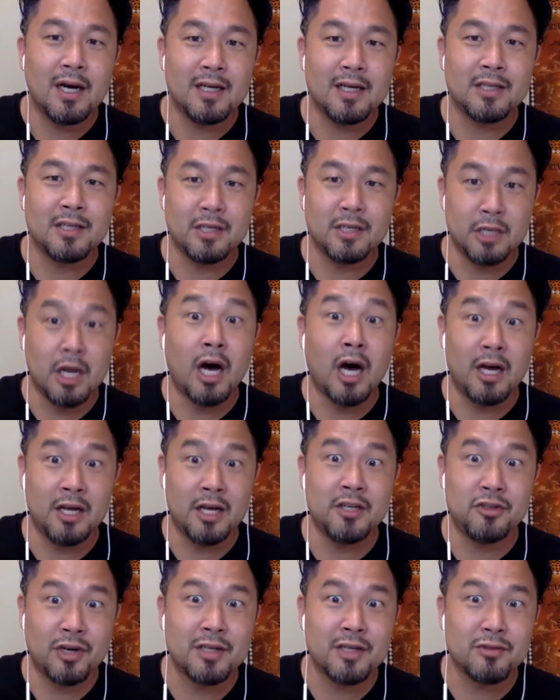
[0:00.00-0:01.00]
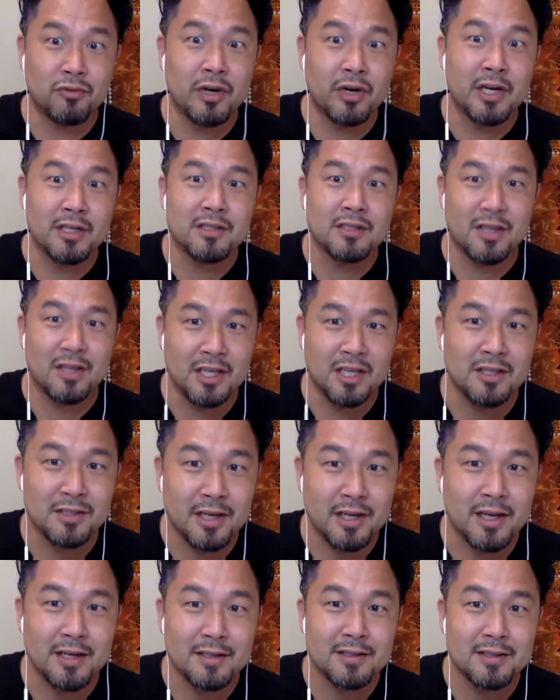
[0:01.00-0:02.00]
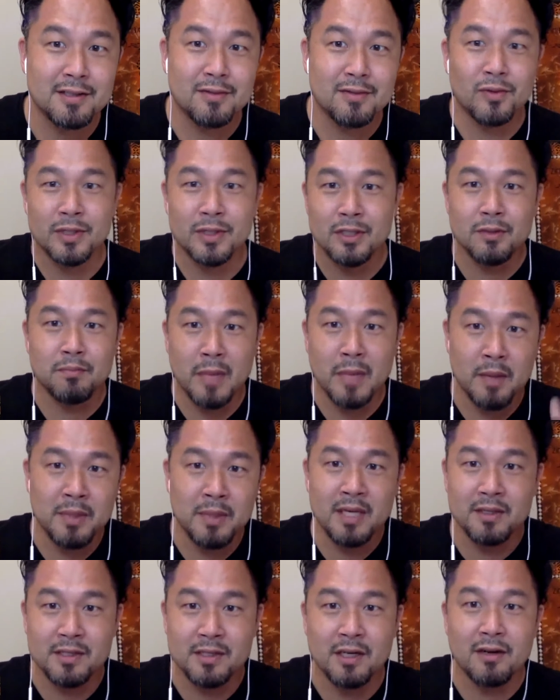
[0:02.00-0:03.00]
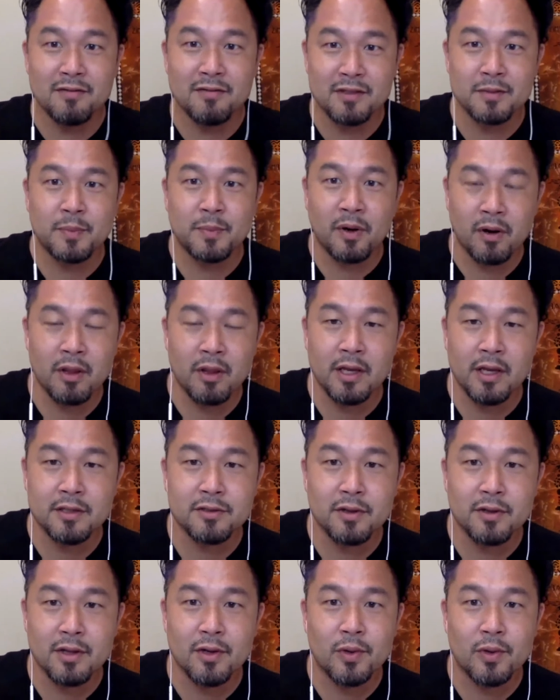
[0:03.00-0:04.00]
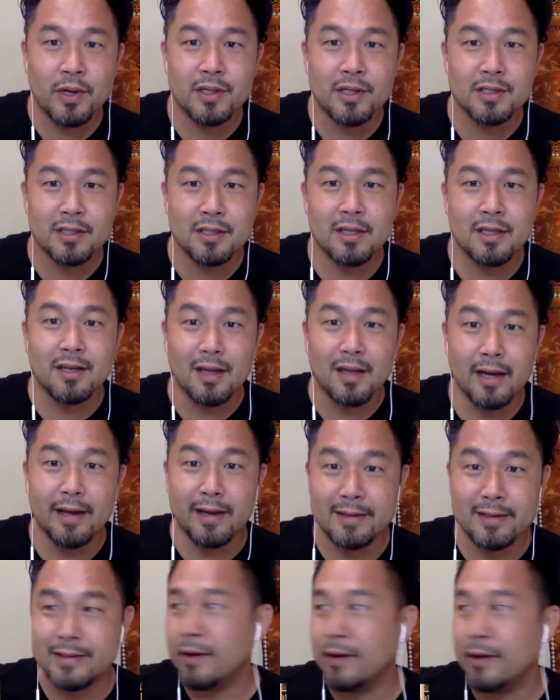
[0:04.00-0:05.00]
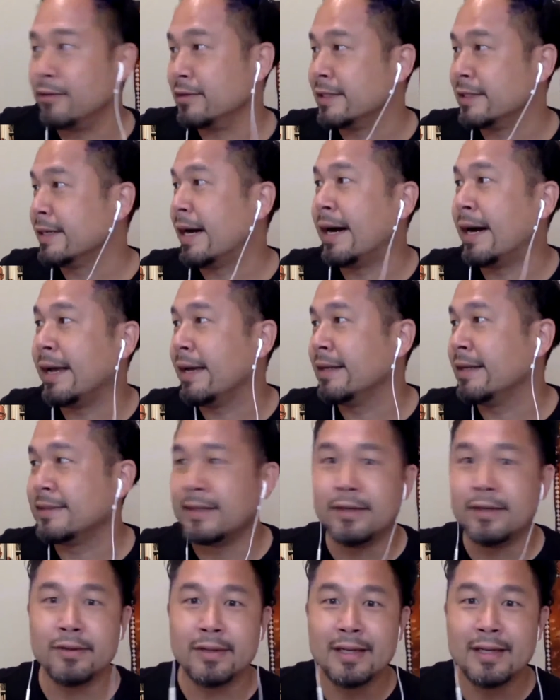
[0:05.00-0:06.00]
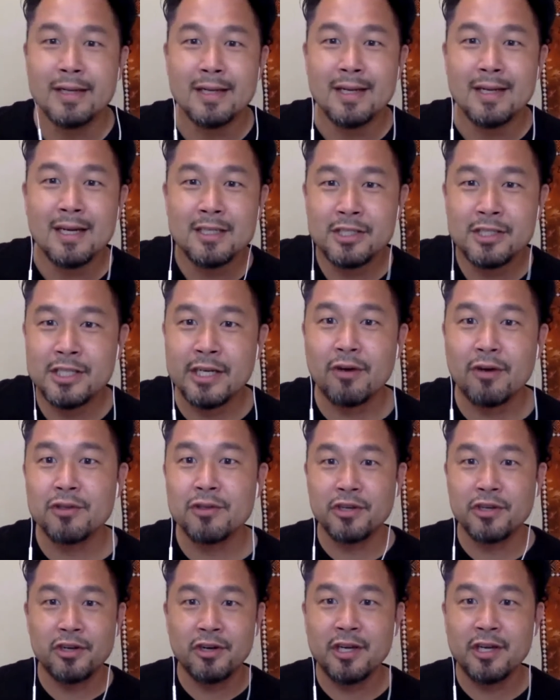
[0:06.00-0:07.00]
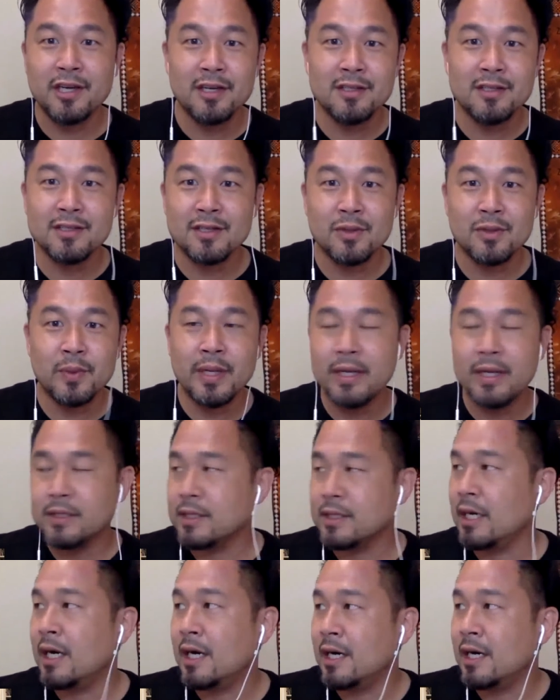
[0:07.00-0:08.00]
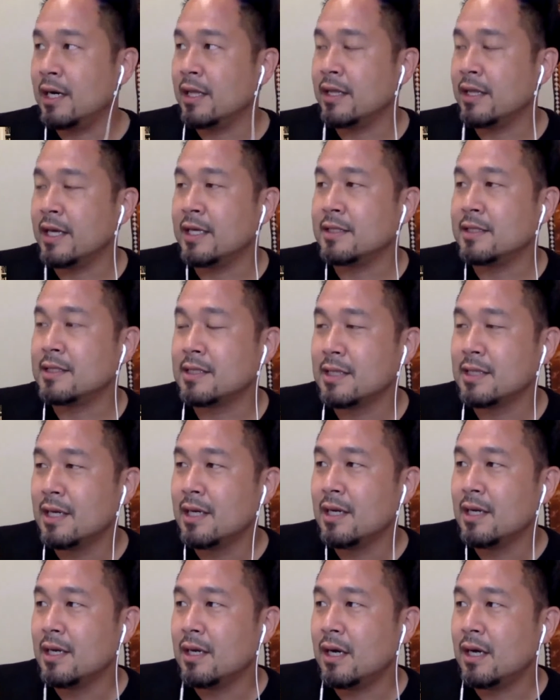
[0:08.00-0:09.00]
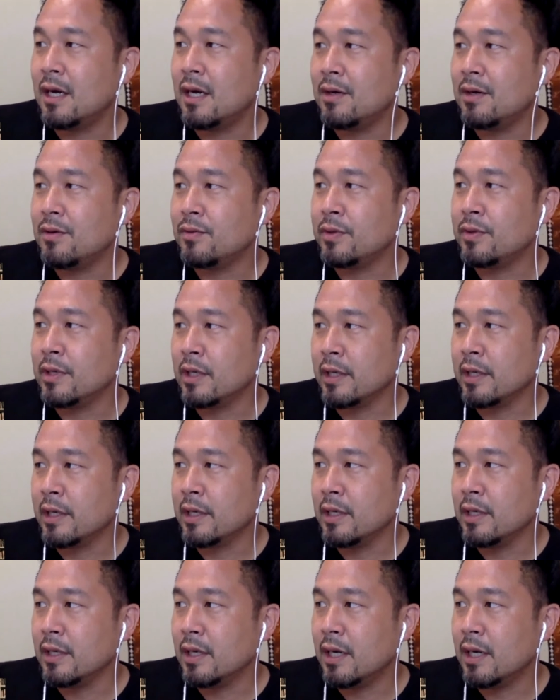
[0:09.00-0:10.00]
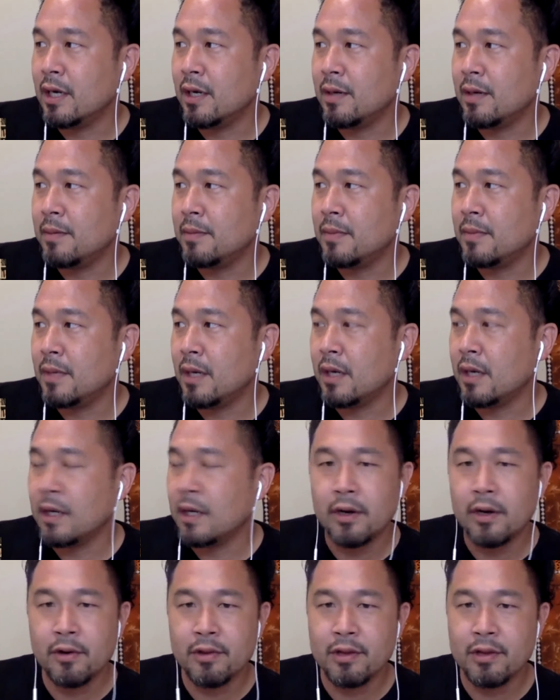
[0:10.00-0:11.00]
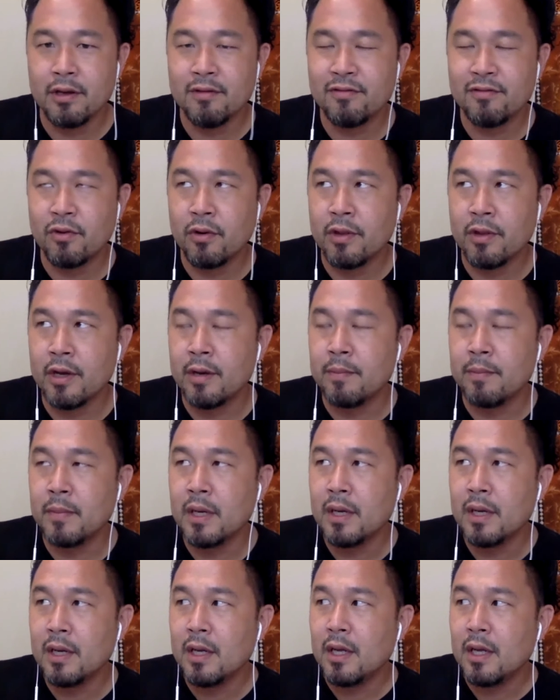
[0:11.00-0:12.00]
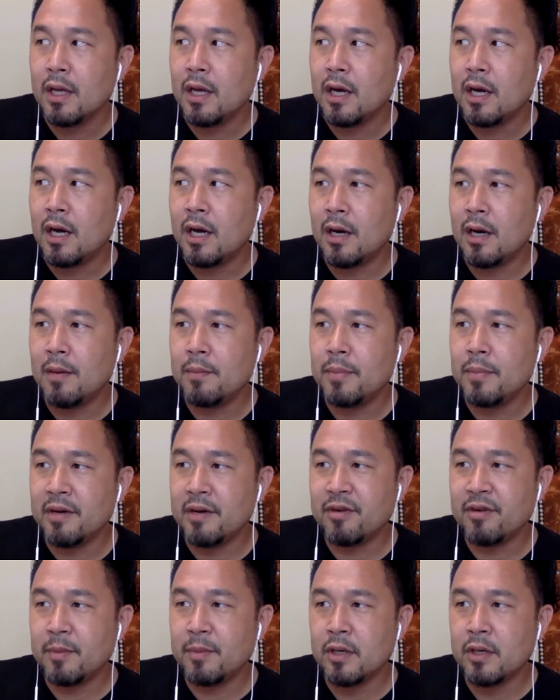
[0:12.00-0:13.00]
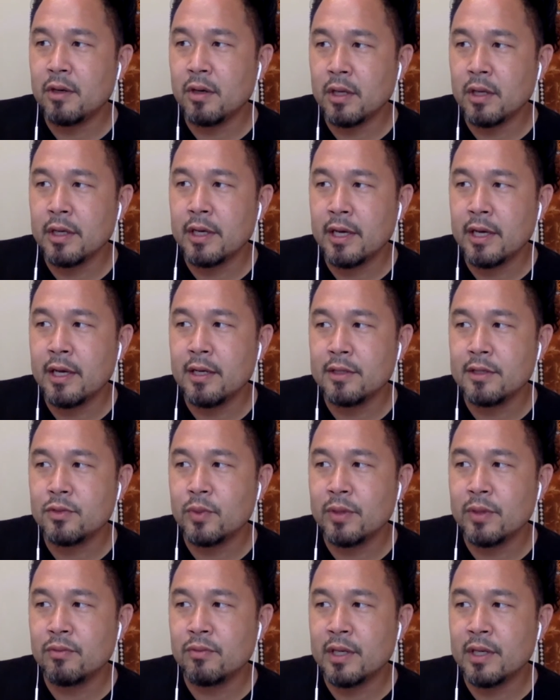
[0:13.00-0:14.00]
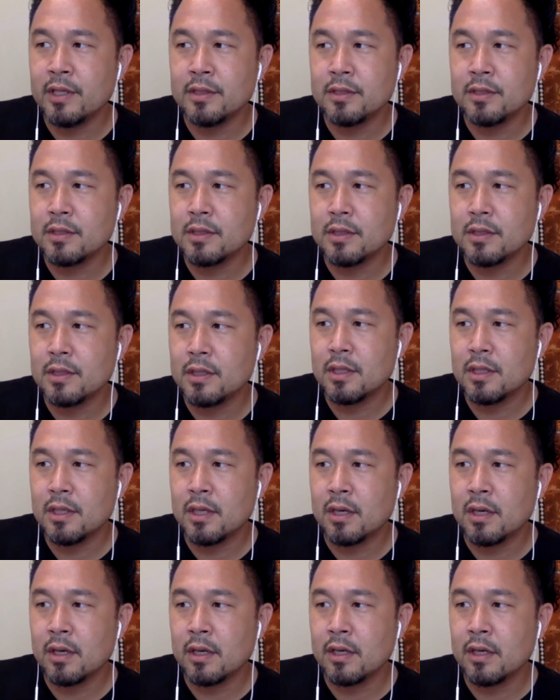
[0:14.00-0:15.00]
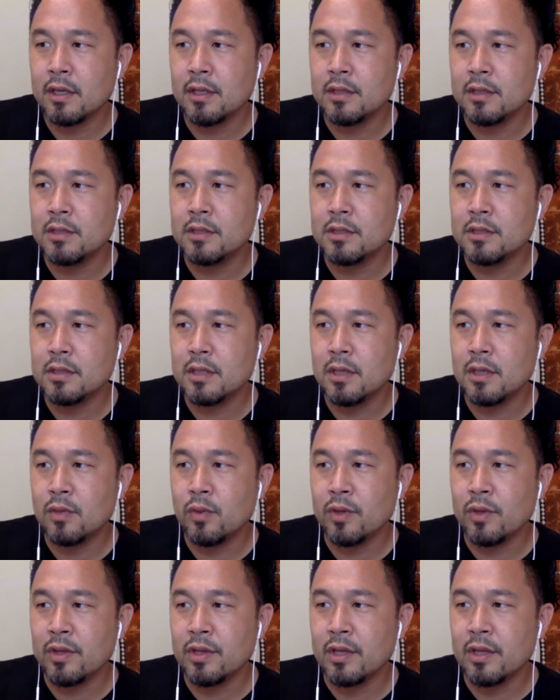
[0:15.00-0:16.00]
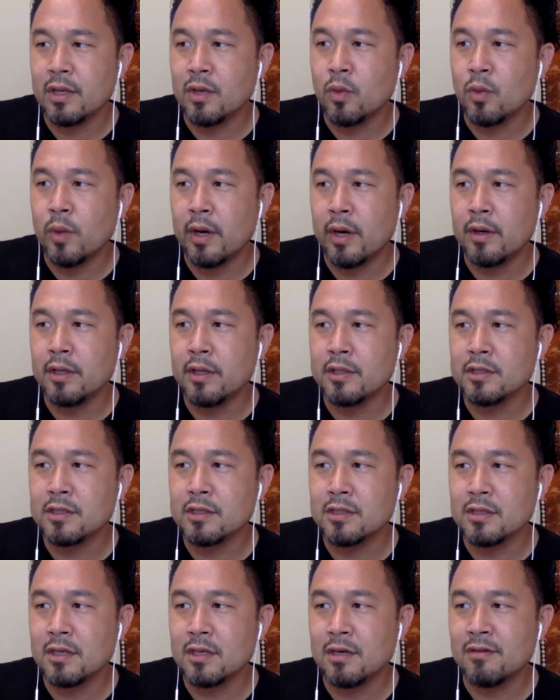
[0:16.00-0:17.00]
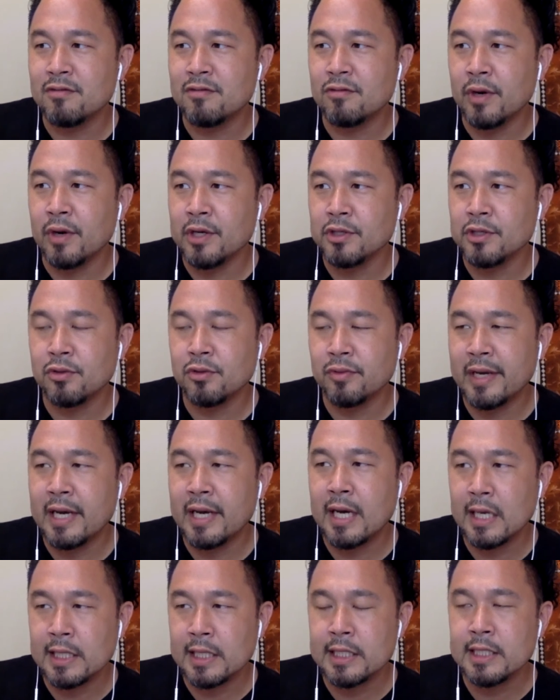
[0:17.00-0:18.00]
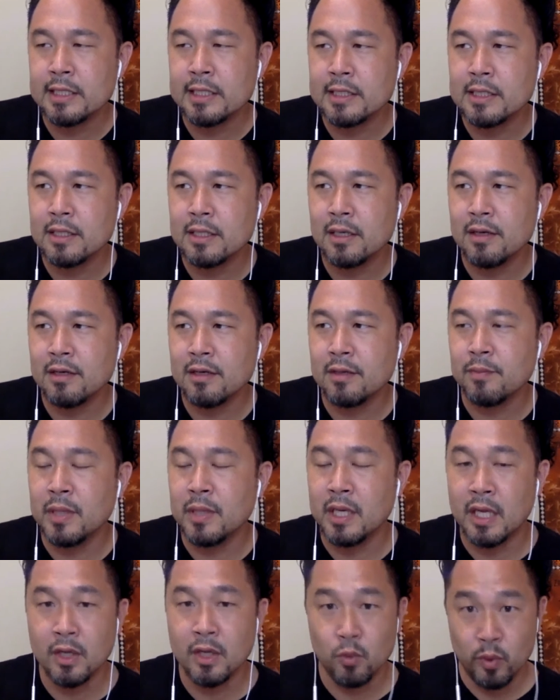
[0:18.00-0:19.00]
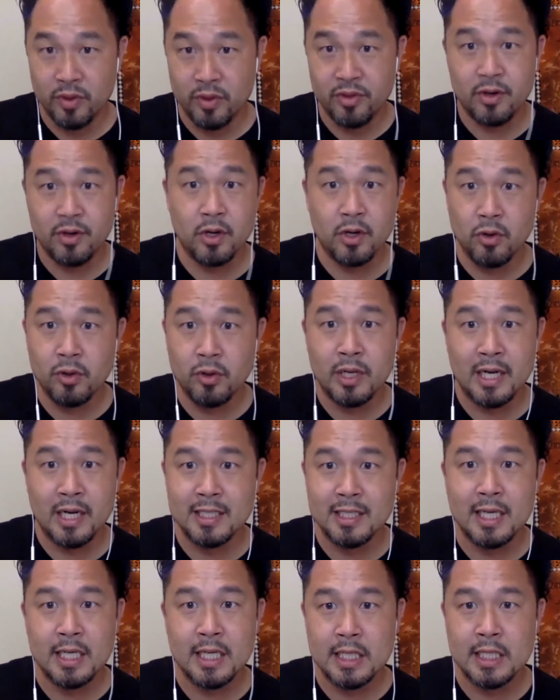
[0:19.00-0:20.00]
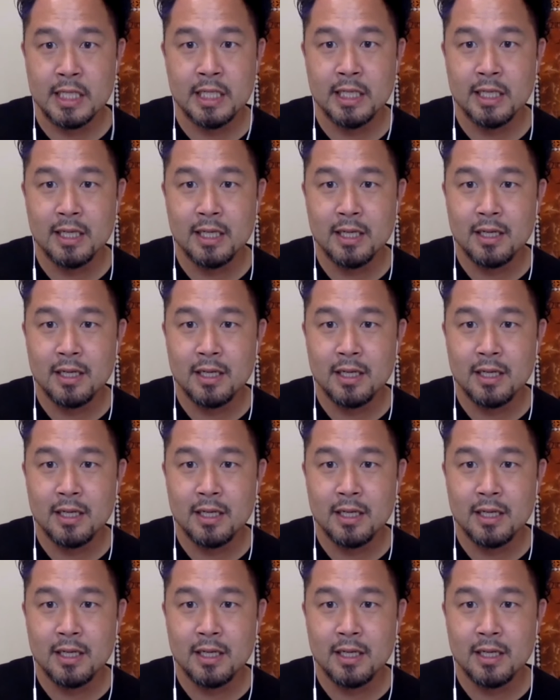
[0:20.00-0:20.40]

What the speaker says: To not address race these days, which maybe itself is part of the answer to the question. Like, don't deny it. Don't shelter your kids in a way that's really unhealthy for them. But from an early age, we raised our kids with an awareness of racial realities, beginning with their own identity.